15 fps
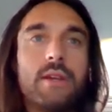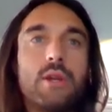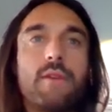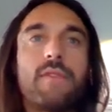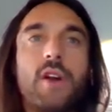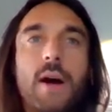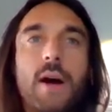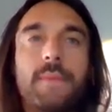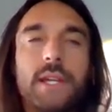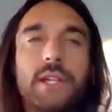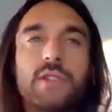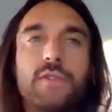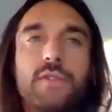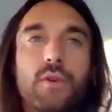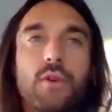You have
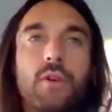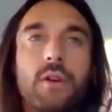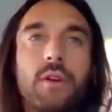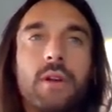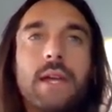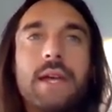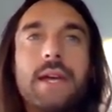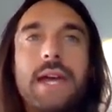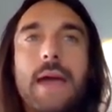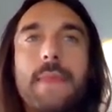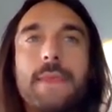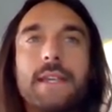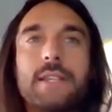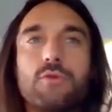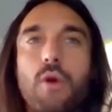complex four, and
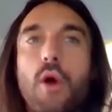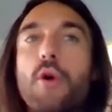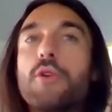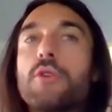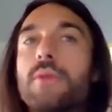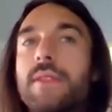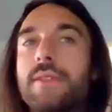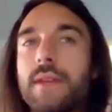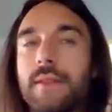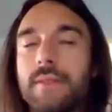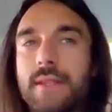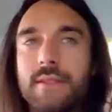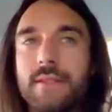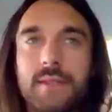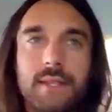this rotary thing, this,